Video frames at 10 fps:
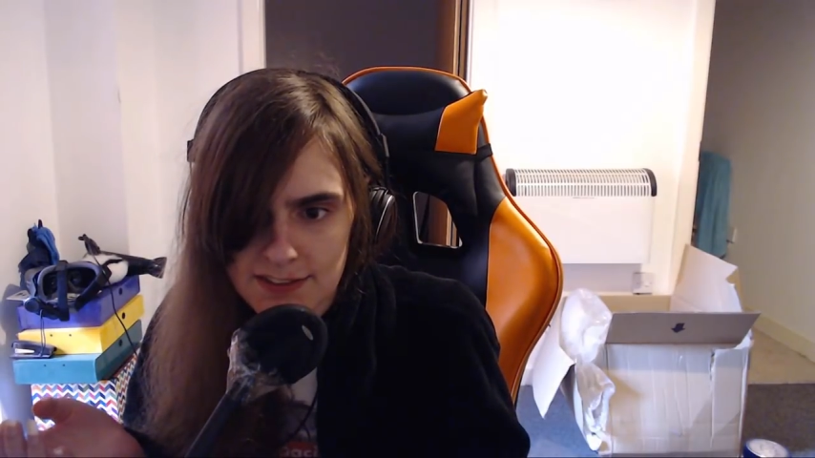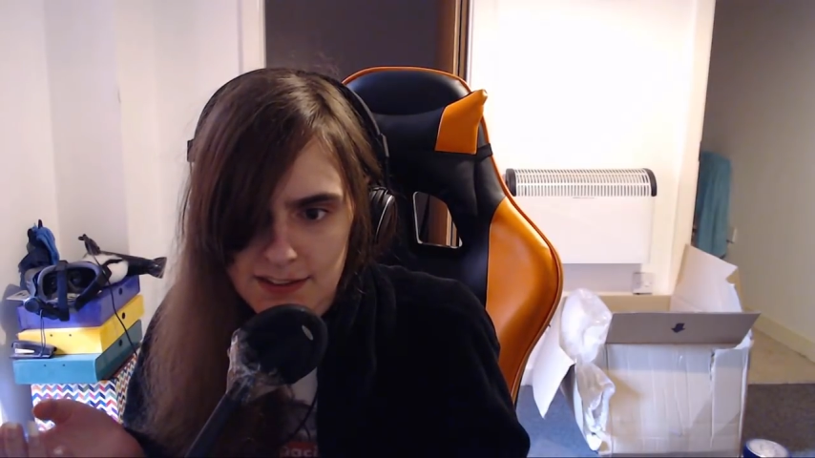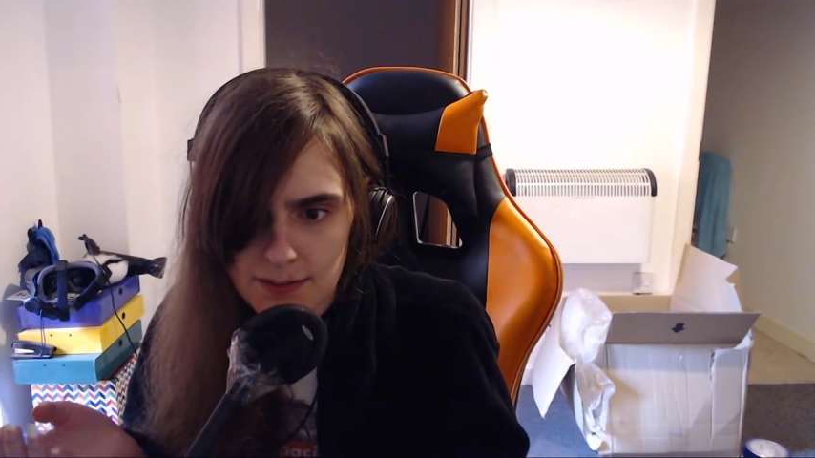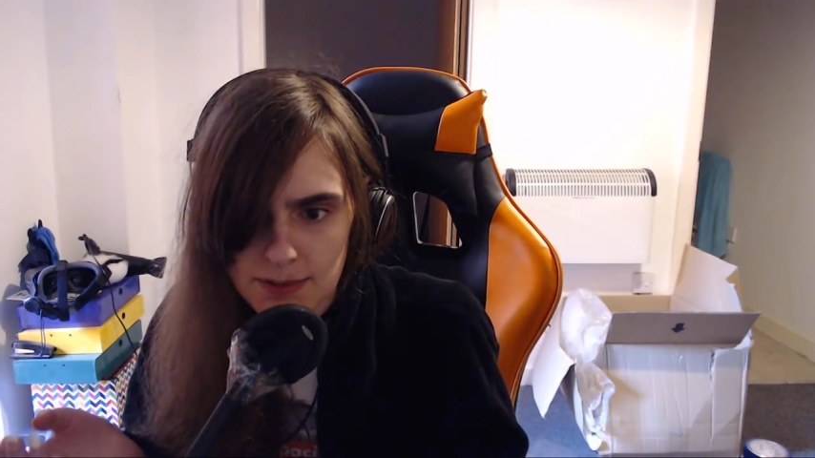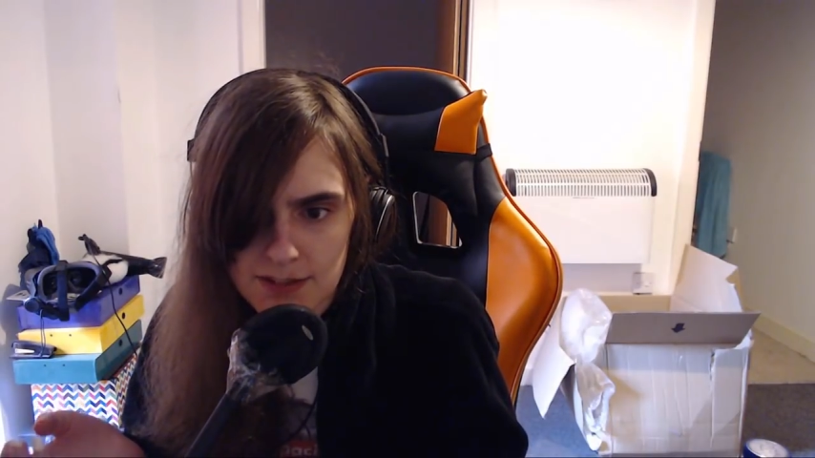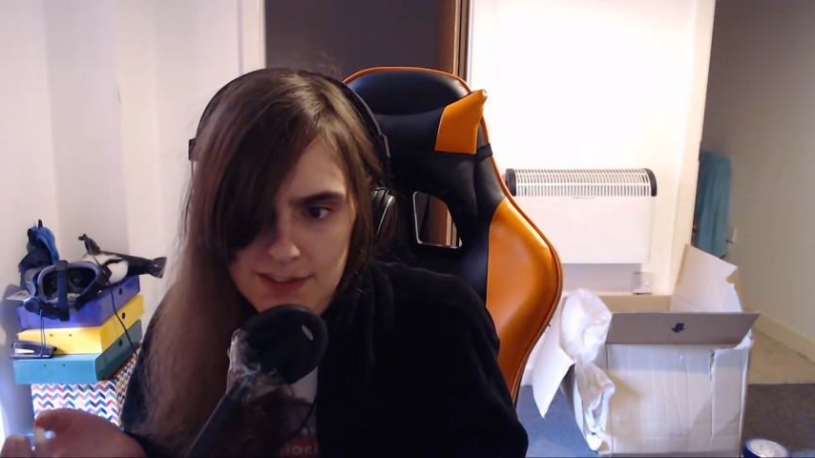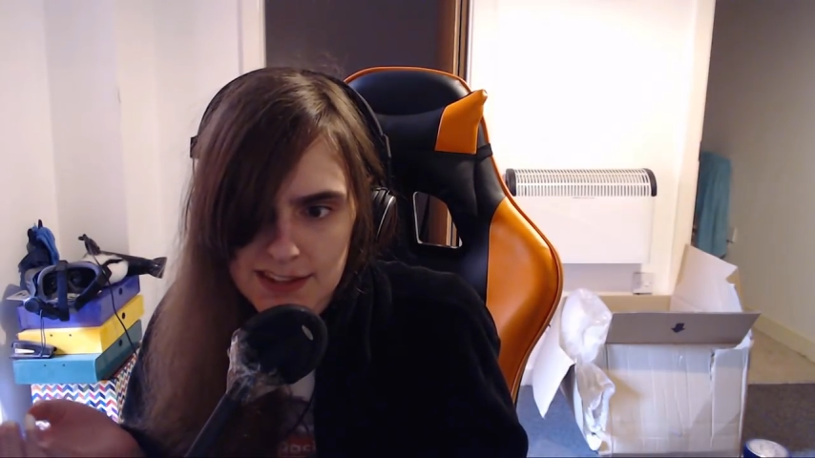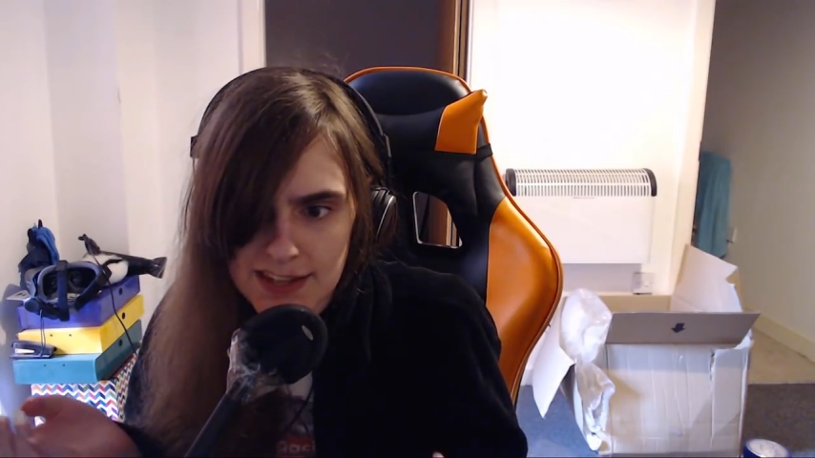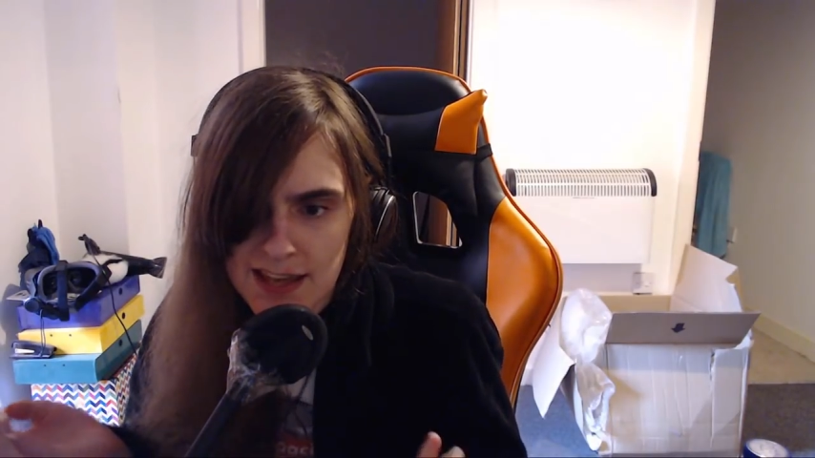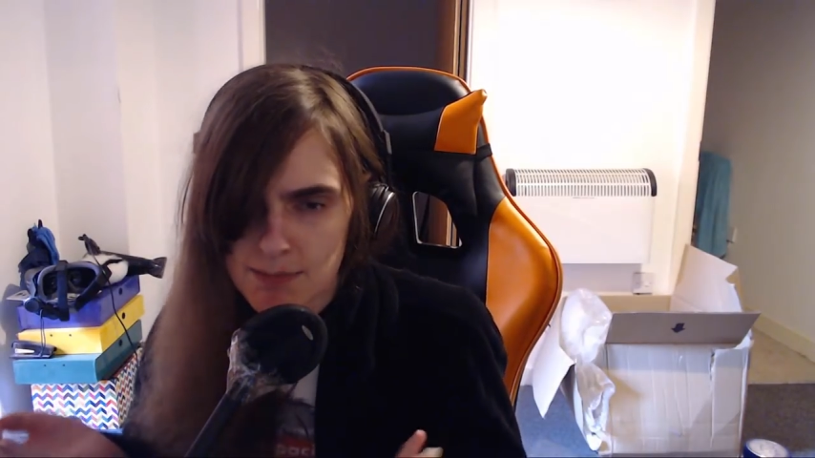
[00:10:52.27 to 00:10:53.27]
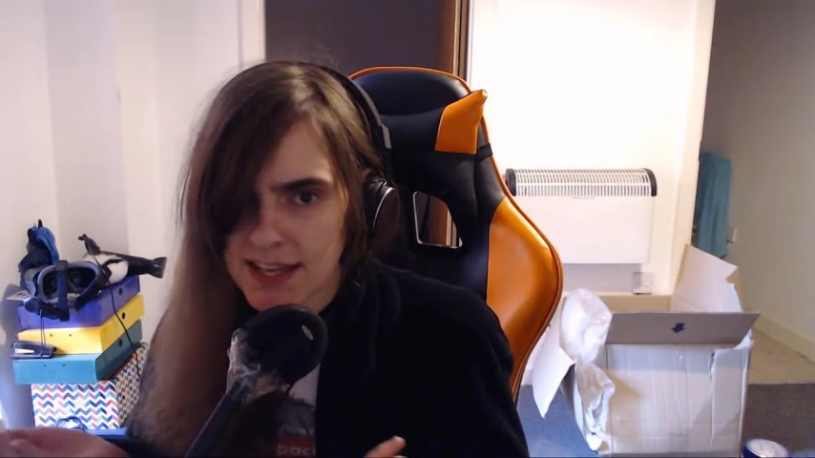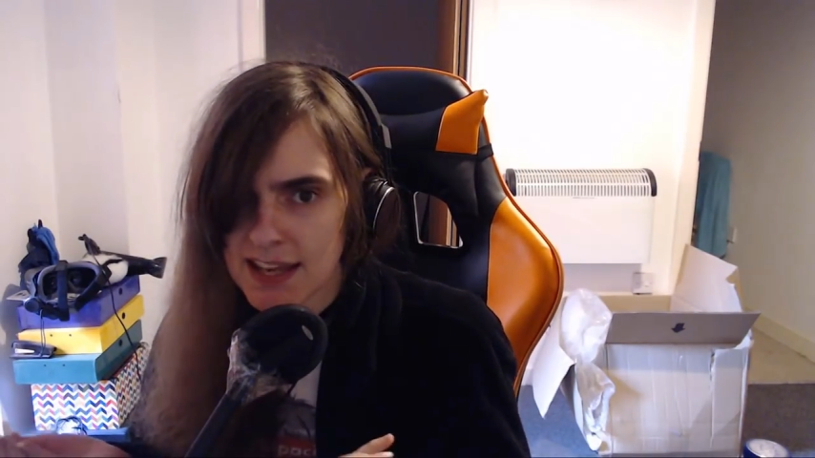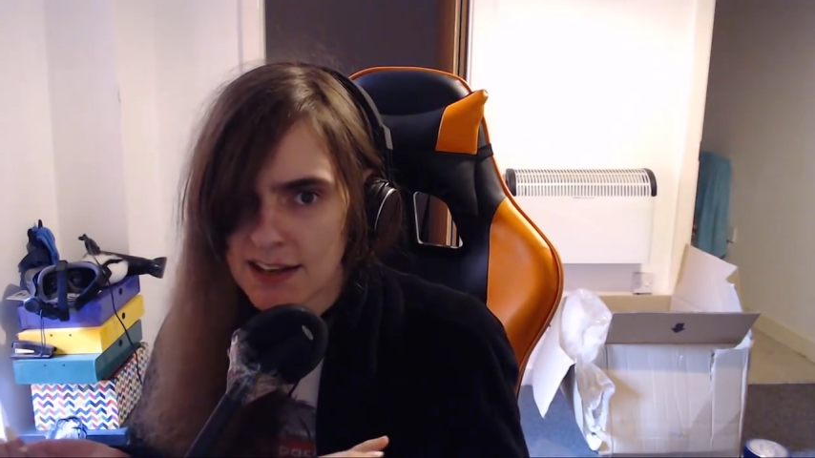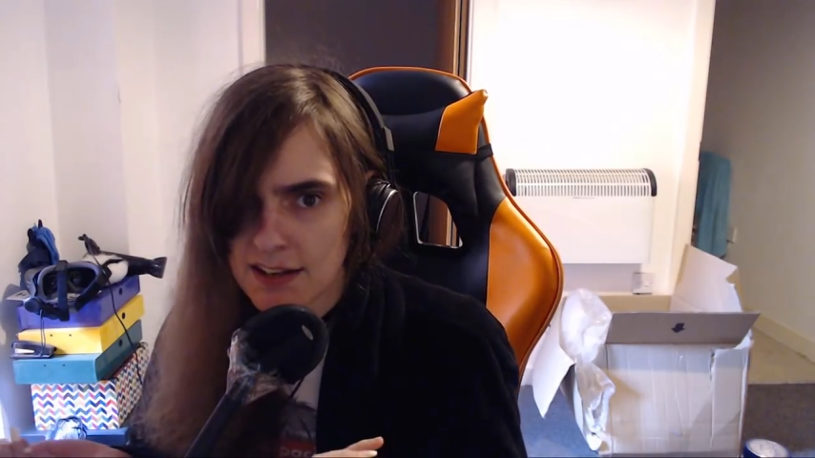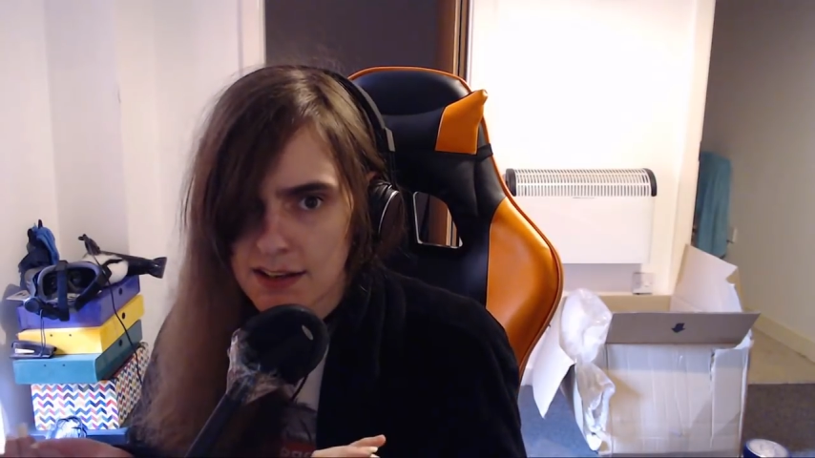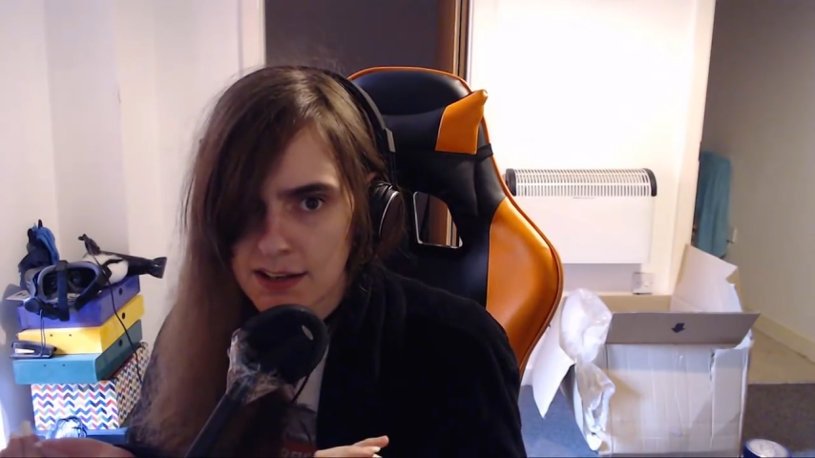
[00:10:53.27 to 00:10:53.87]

end up leaving the game again.